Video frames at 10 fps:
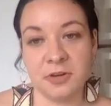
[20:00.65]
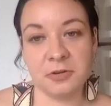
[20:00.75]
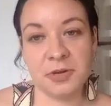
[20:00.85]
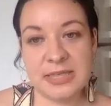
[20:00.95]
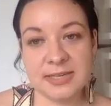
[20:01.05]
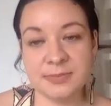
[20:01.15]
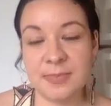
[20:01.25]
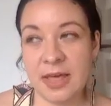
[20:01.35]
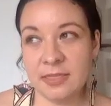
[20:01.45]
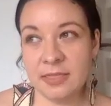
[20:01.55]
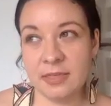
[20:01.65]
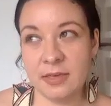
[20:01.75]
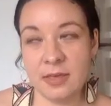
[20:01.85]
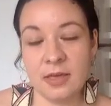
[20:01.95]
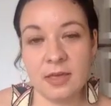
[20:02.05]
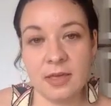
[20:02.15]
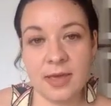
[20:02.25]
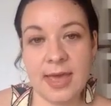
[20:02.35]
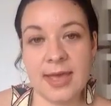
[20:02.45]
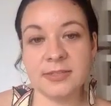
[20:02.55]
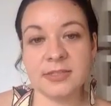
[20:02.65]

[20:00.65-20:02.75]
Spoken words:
and Cree this month. And